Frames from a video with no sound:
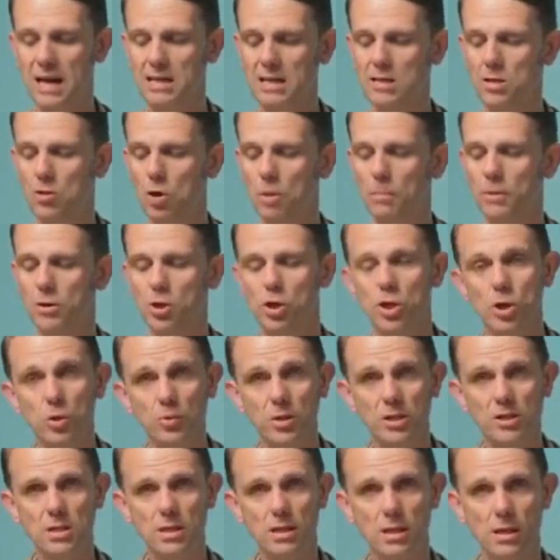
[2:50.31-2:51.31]
has an
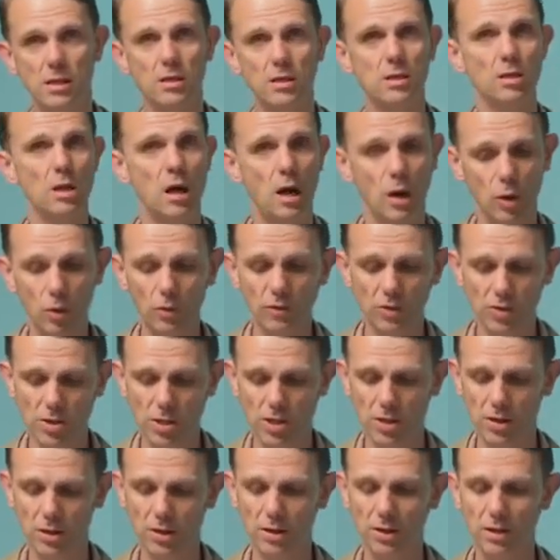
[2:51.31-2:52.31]
opportunity to
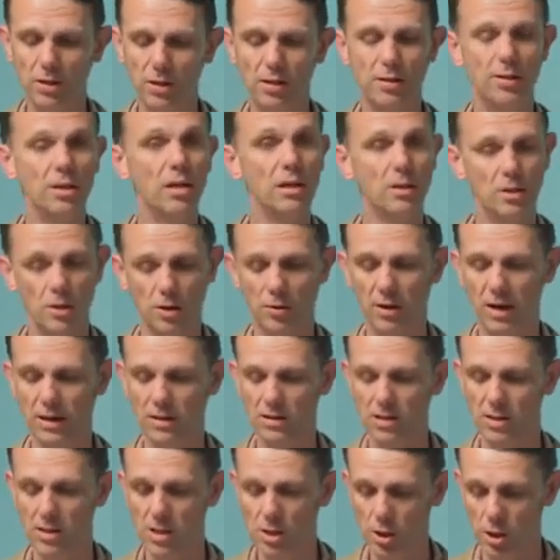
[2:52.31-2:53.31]
overturn the
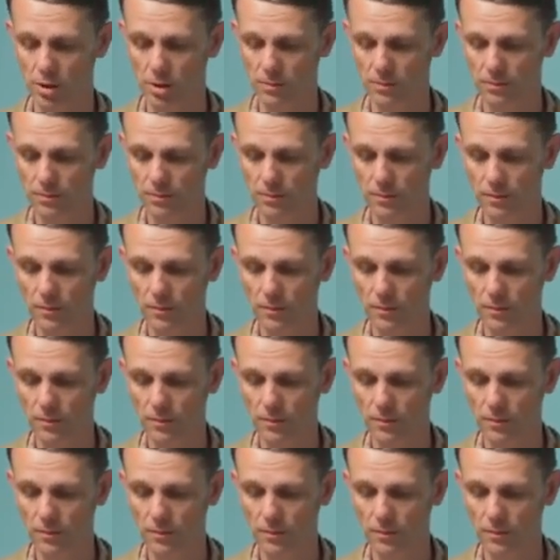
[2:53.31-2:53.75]
incorrect decision.